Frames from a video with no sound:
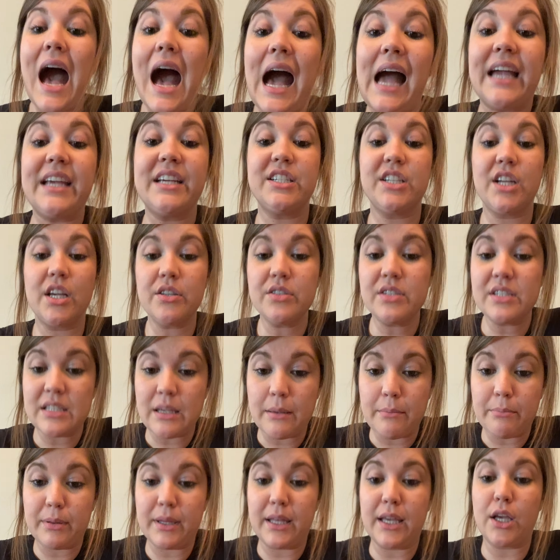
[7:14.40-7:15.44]
I shall
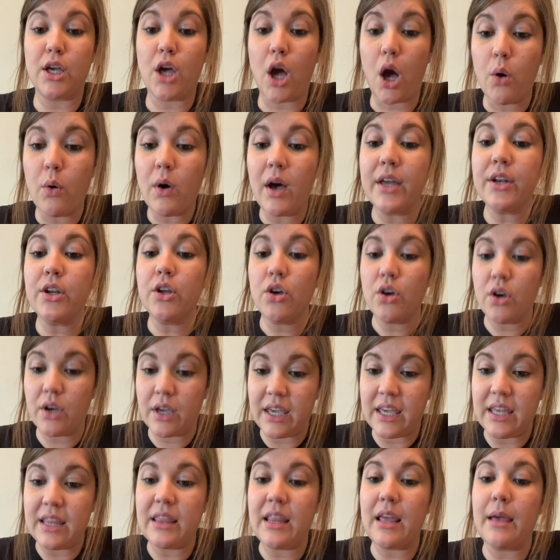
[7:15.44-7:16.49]
simply go on
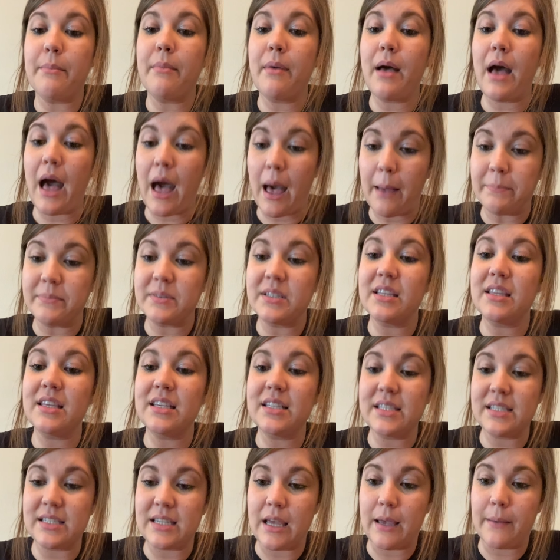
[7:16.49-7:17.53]
hooking them up to the
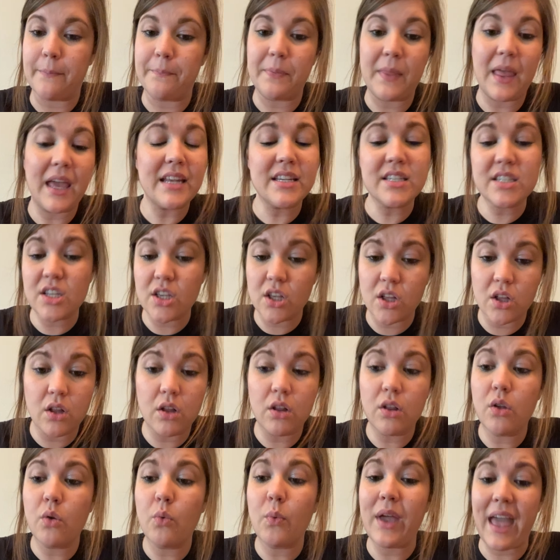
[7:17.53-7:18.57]
stem
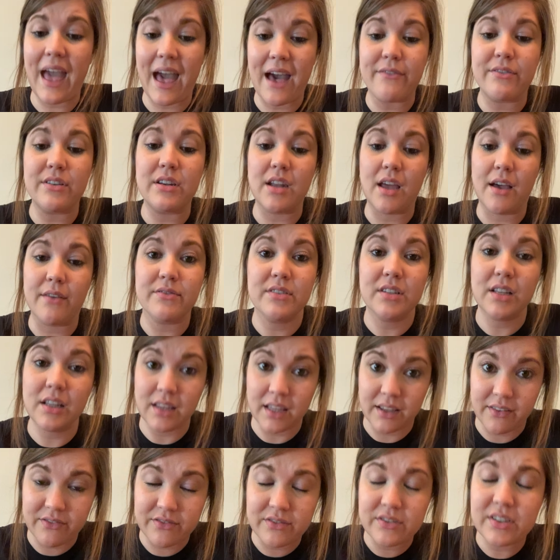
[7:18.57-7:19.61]
until we have enough to
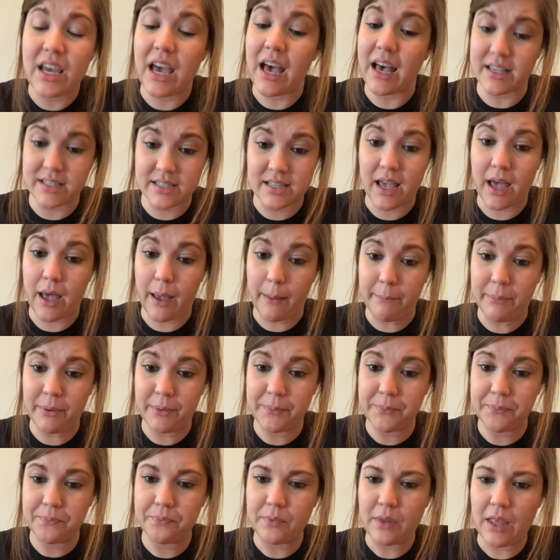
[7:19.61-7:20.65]
lift us up.
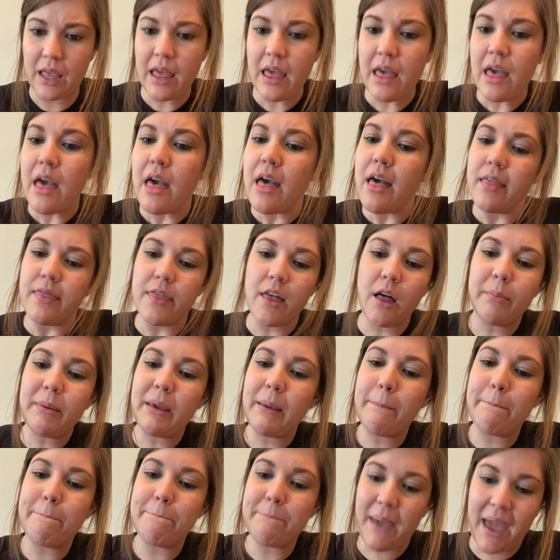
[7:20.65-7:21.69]
They'll be
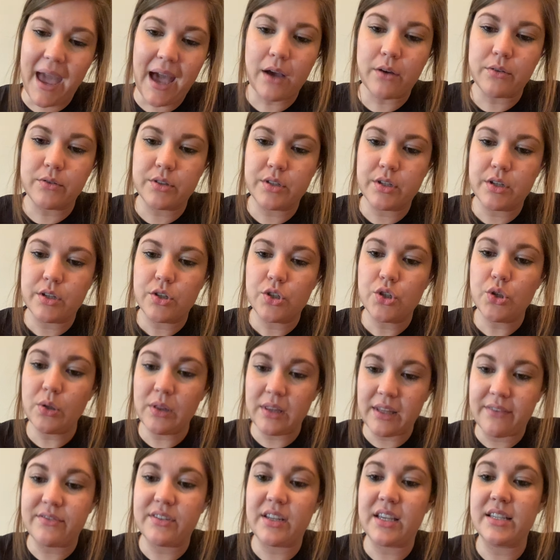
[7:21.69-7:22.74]
bound to
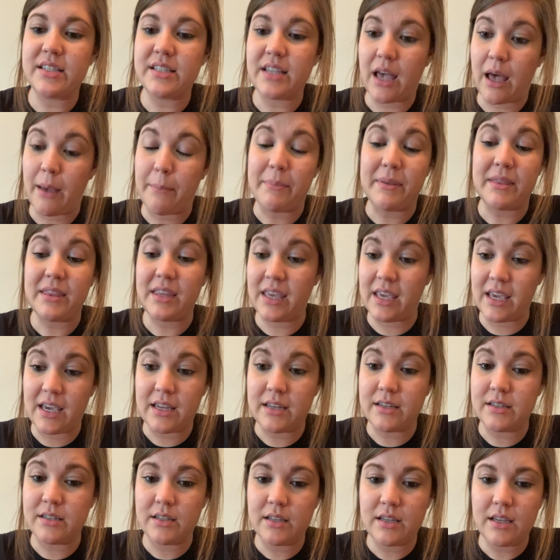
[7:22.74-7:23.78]
lift us up in the
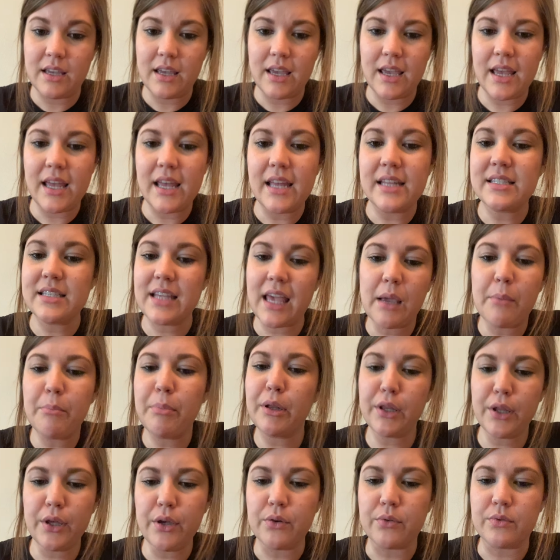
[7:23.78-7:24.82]
end. It's like
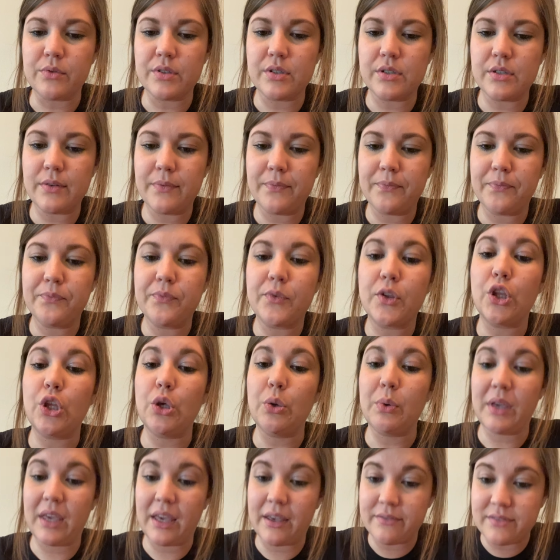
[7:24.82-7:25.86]
balloons.
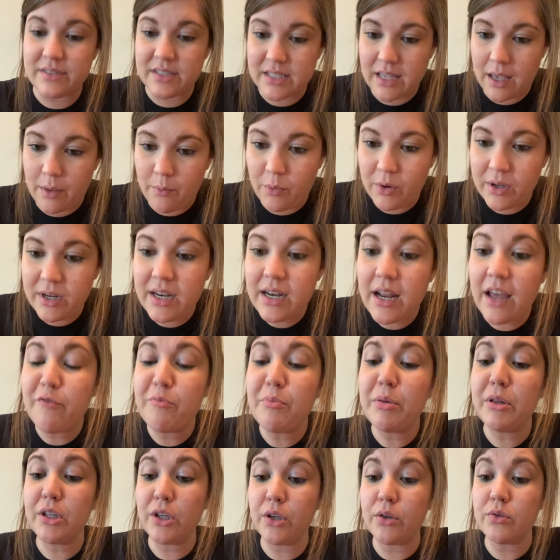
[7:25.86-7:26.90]
You give someone
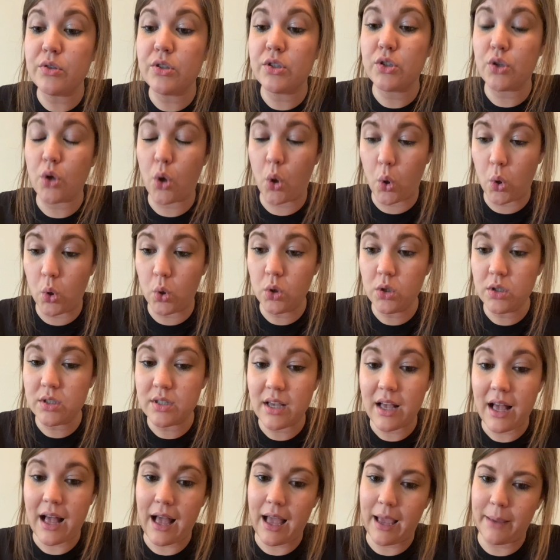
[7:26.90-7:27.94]
enough balloons to hold,
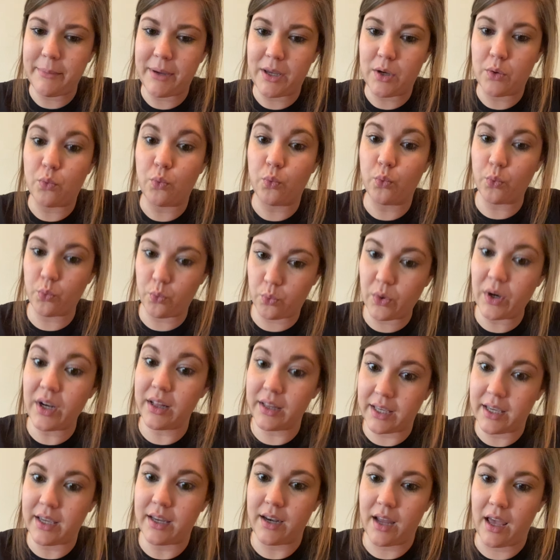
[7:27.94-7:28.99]

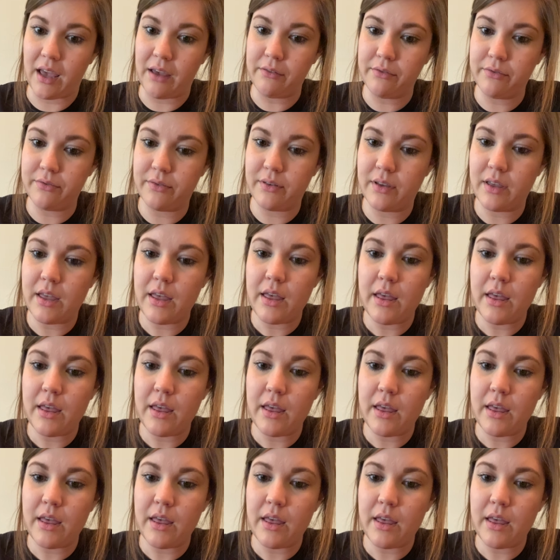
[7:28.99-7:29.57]
really enough,